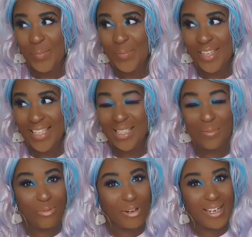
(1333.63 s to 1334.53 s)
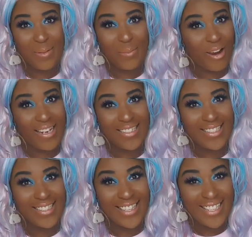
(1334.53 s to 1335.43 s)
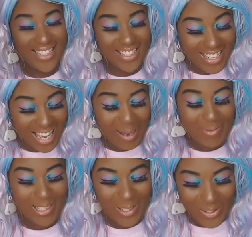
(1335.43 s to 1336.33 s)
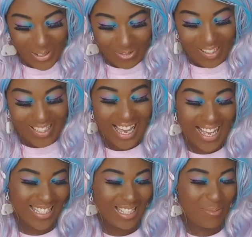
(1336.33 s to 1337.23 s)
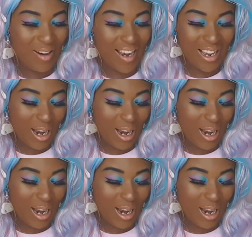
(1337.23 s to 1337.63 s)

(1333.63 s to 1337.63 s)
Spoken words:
this is a brilliant brand. This is an absolutely fantastic brand.